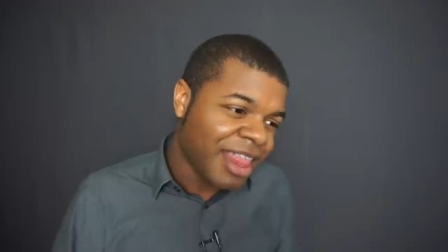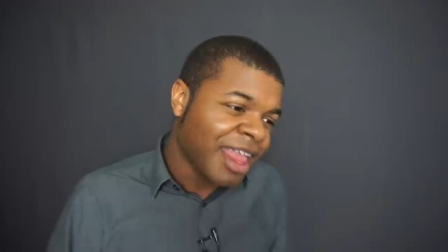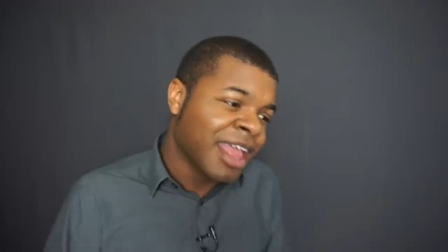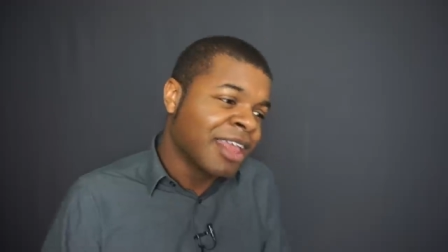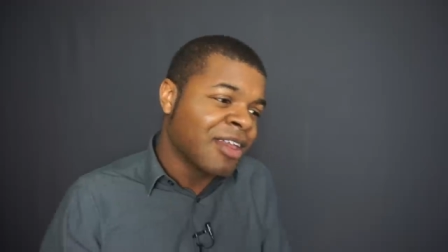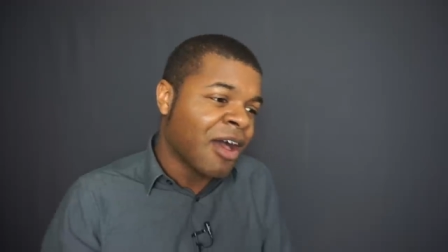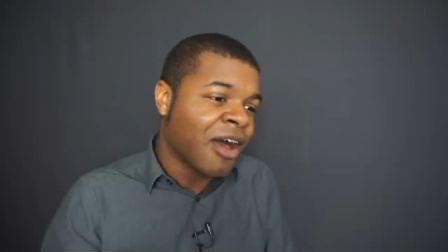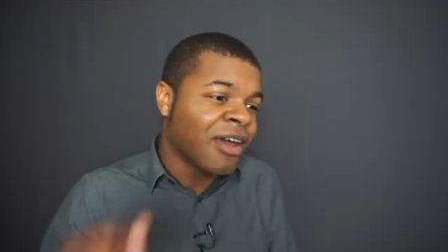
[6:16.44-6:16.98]

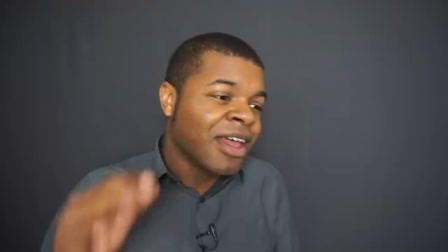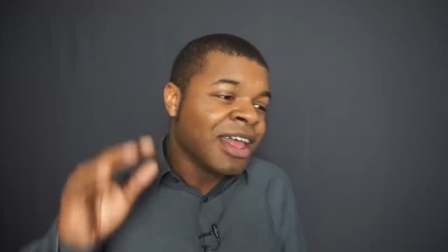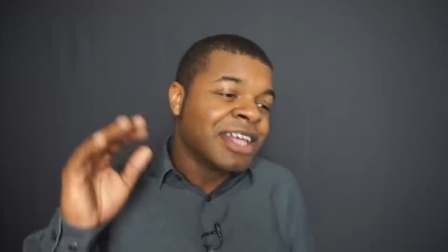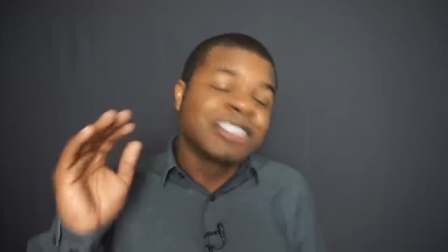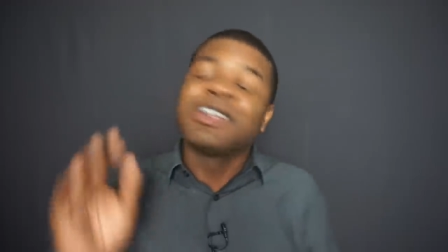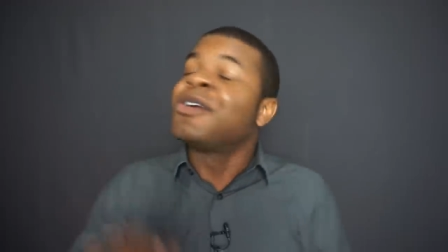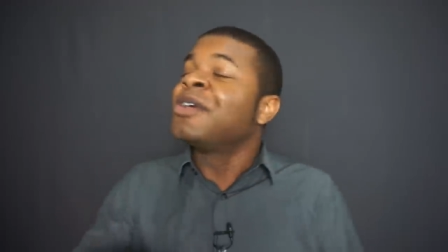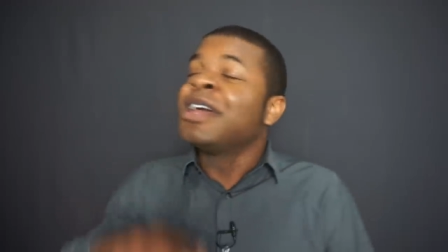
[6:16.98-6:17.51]
and y'all
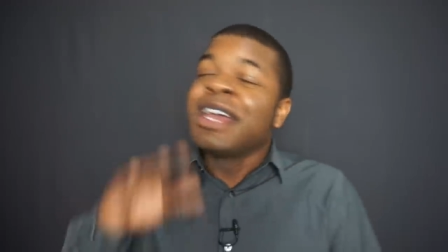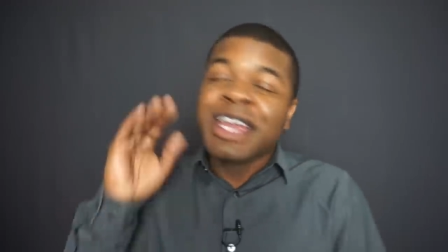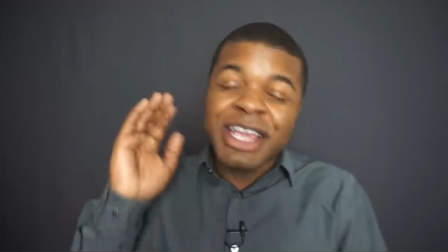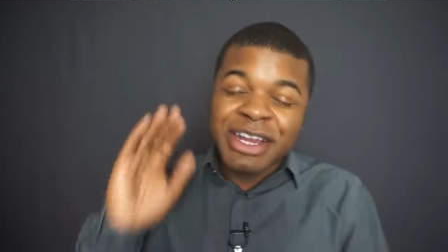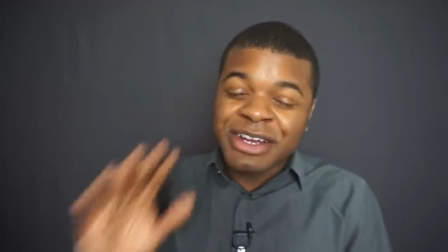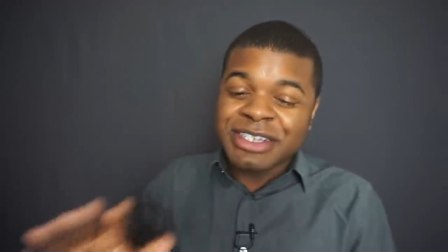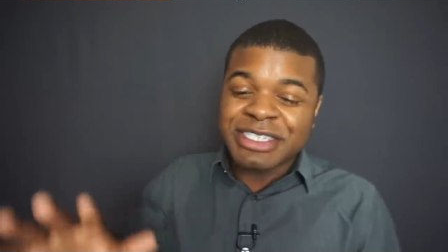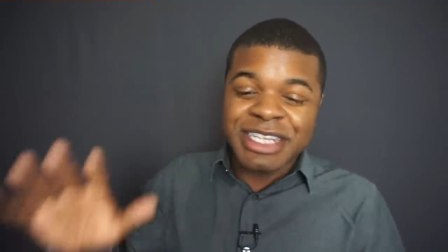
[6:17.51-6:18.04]
so
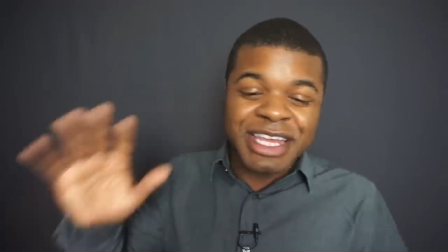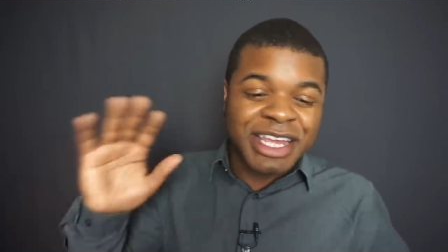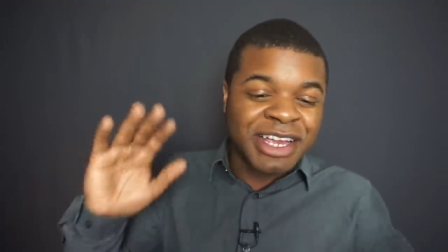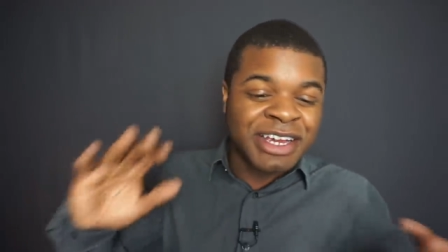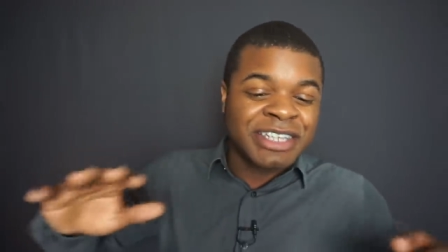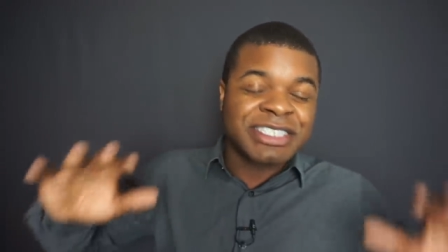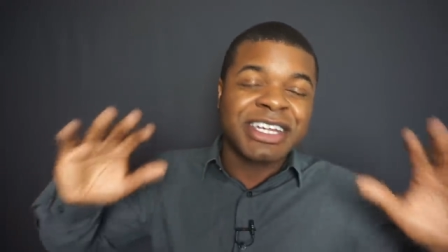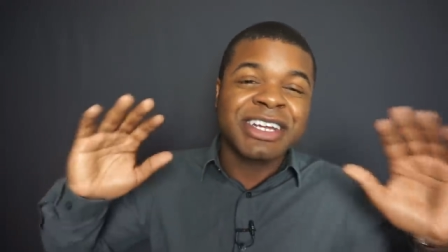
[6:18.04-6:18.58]
here's
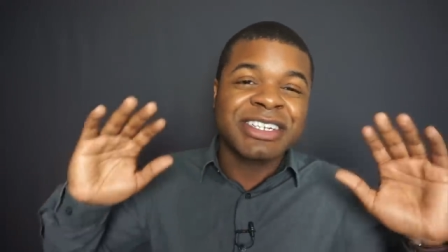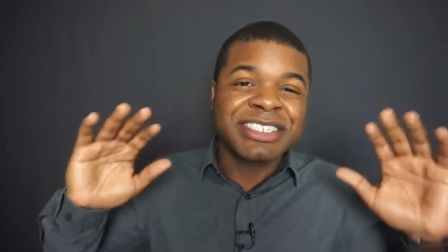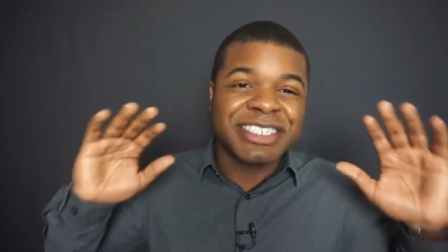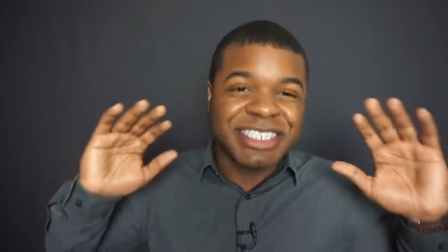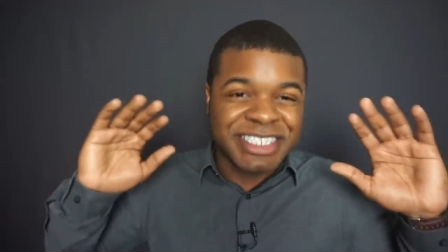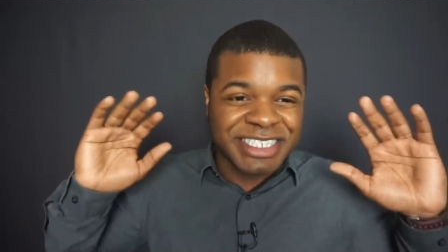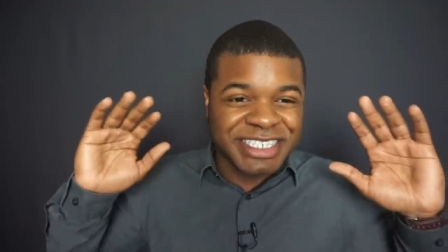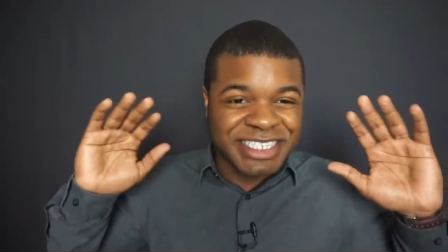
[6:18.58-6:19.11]
here's here's
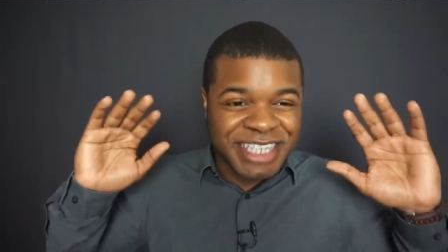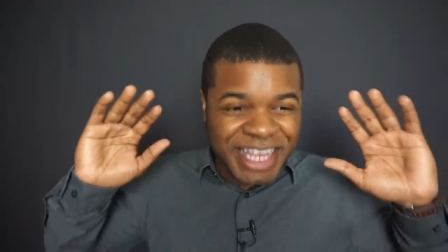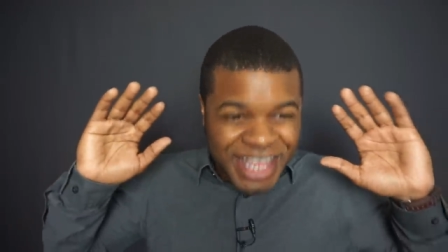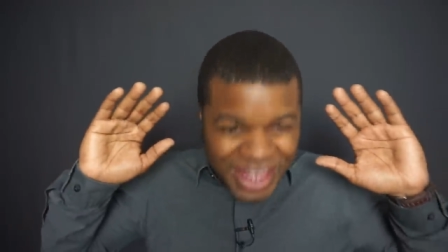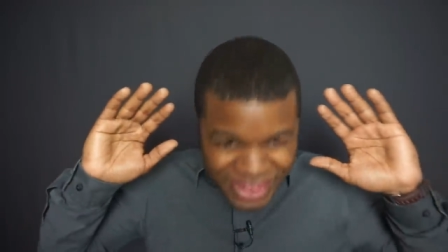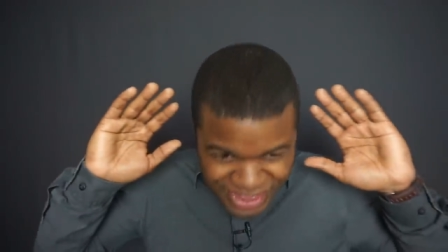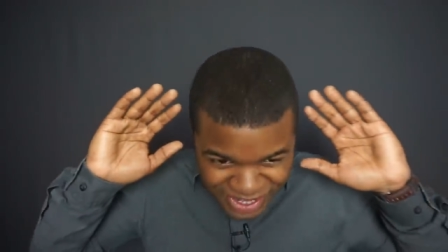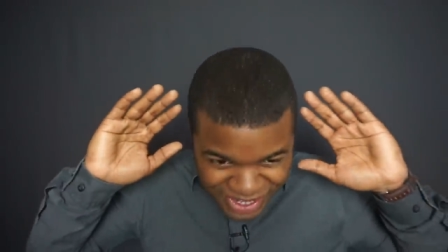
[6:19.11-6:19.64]
the
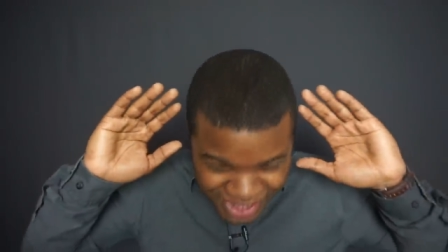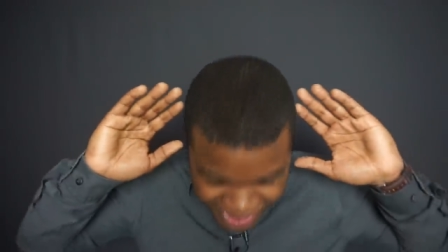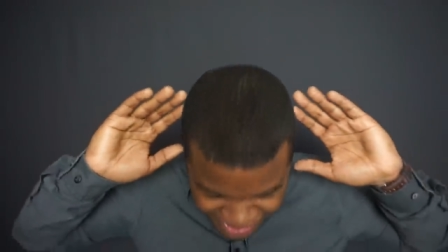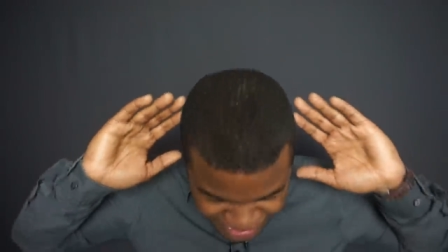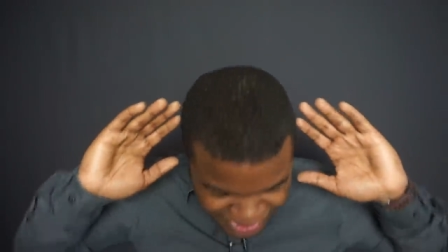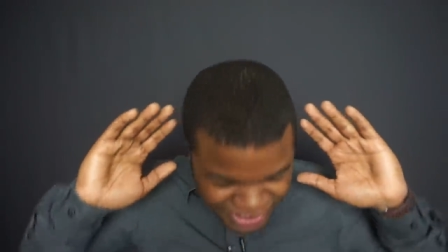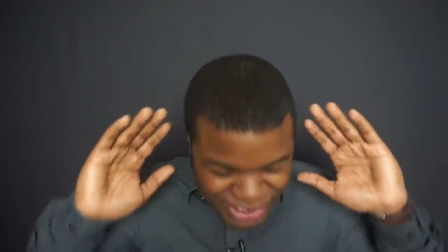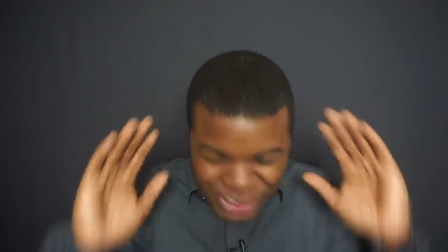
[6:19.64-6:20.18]
the
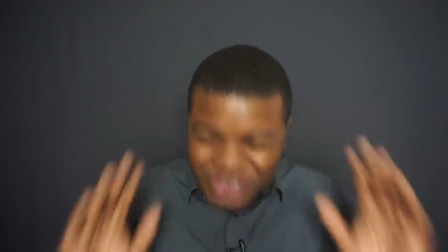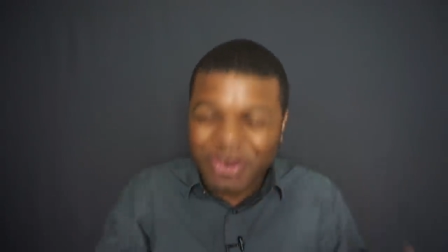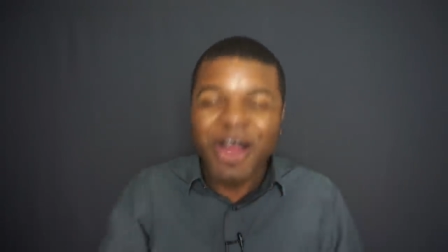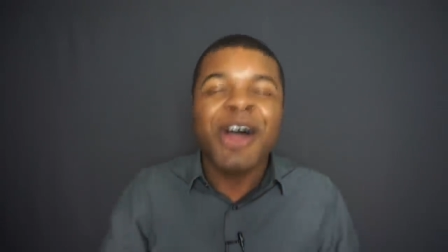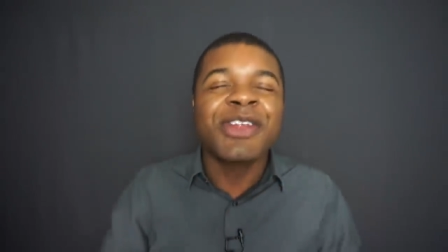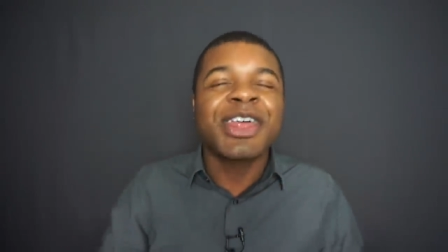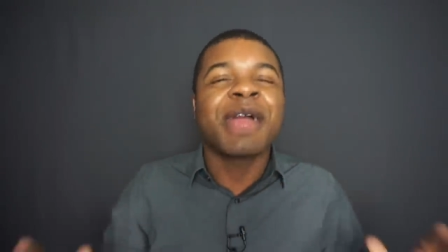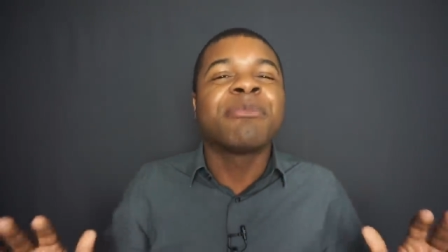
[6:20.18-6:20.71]
the
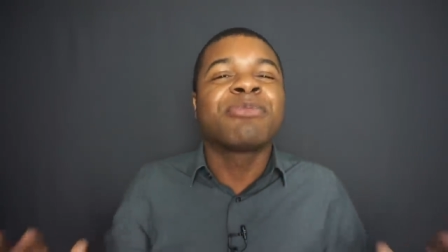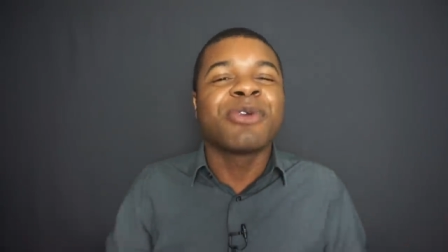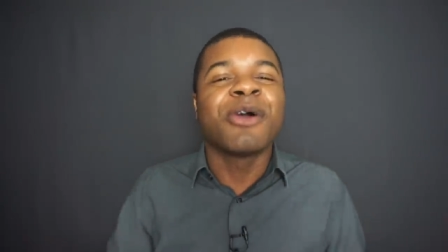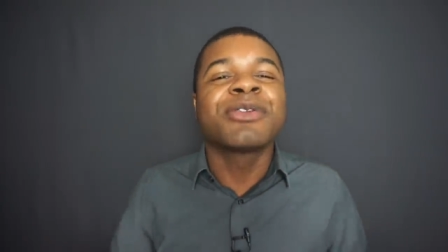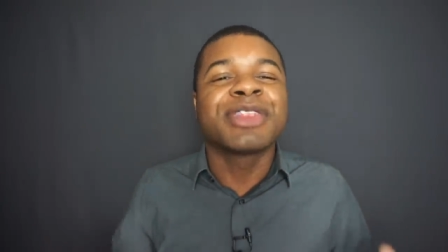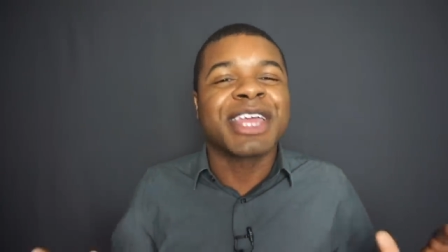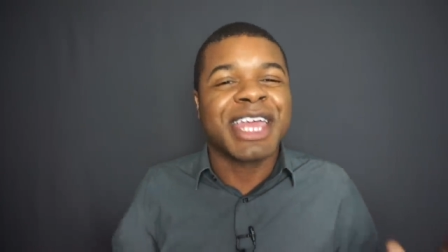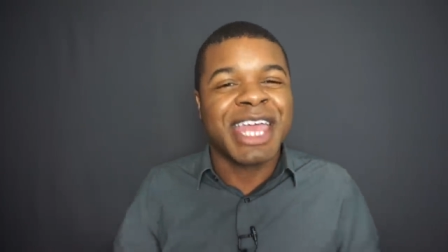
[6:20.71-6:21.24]
straw that
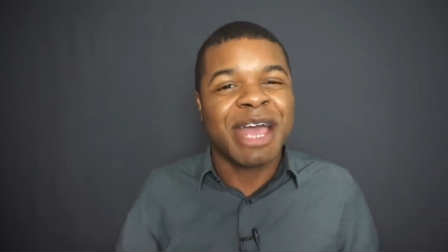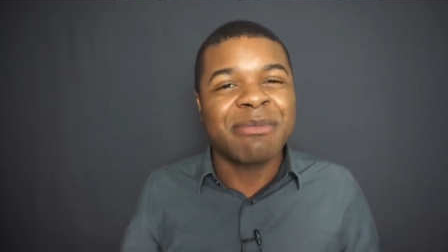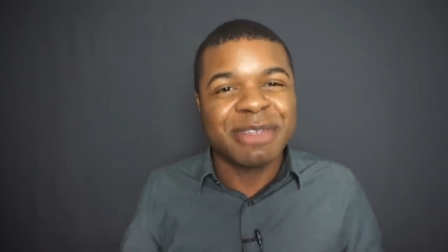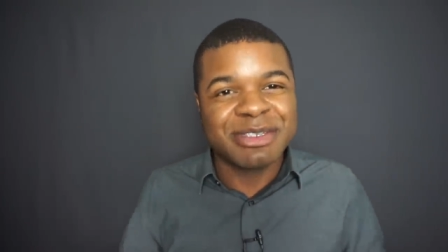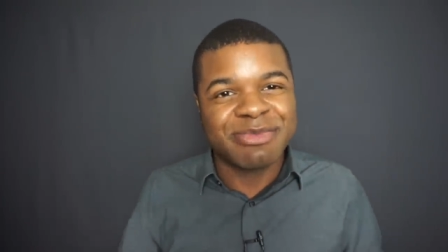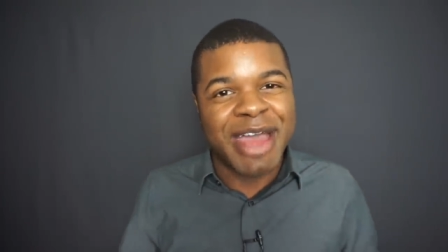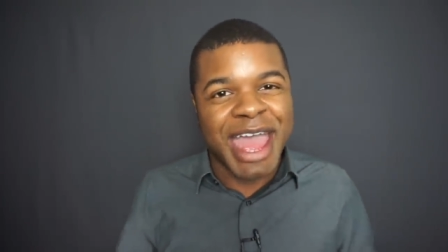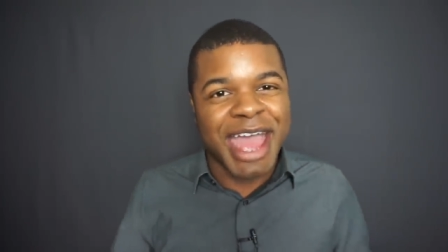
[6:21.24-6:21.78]
broke the
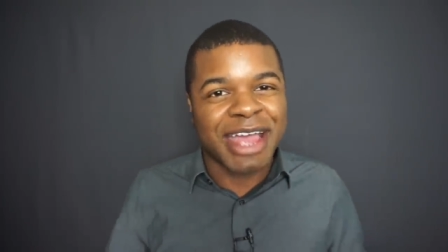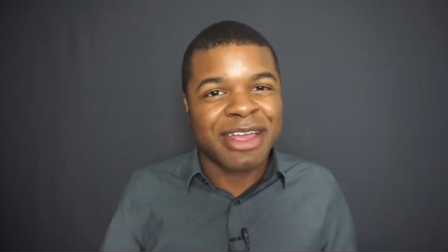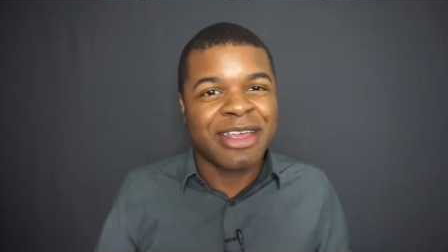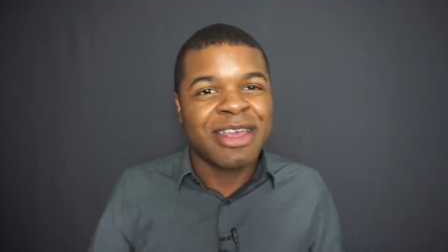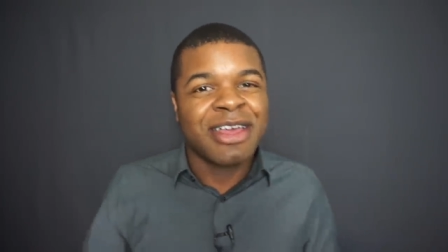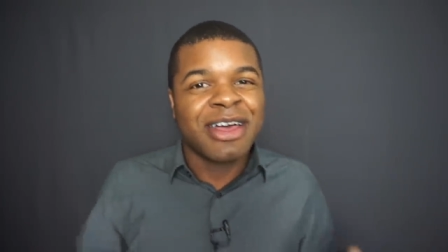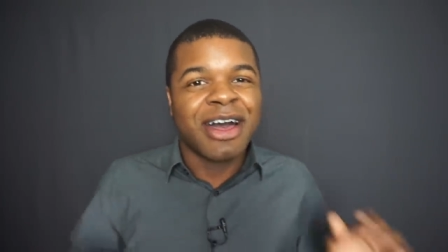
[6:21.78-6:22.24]
camel's back